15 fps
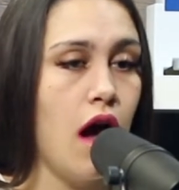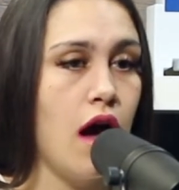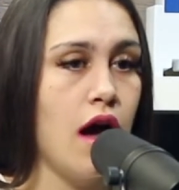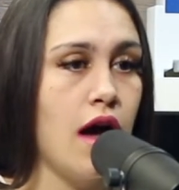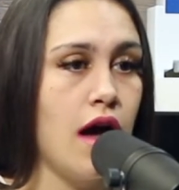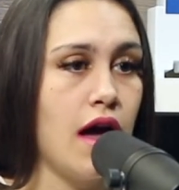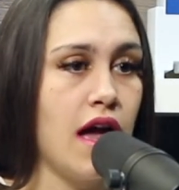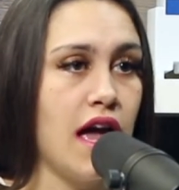
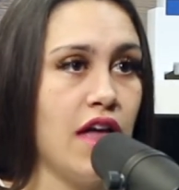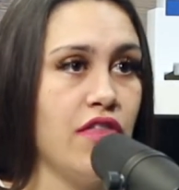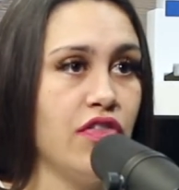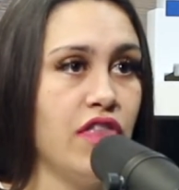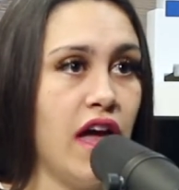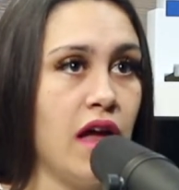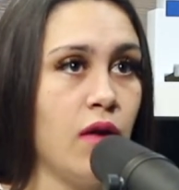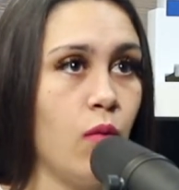And
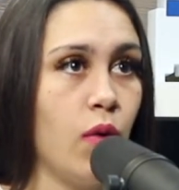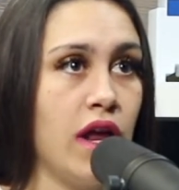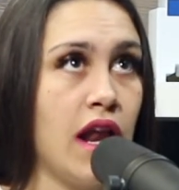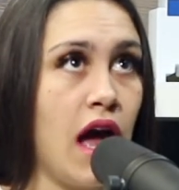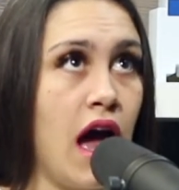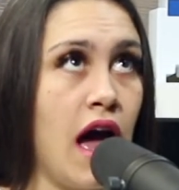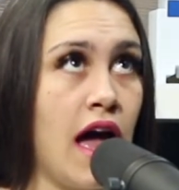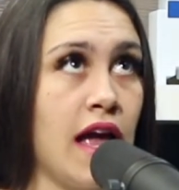then when
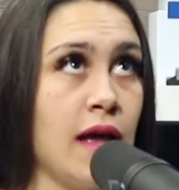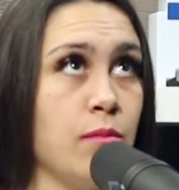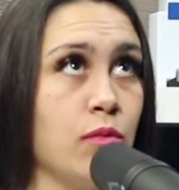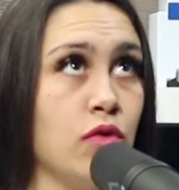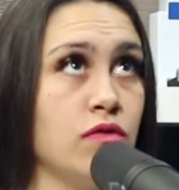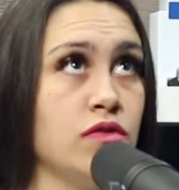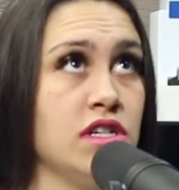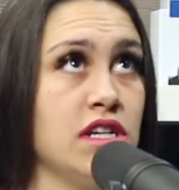I
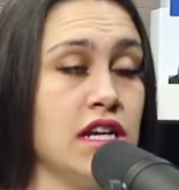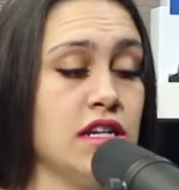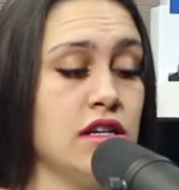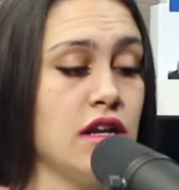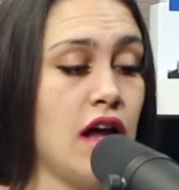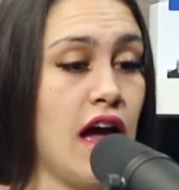moved in,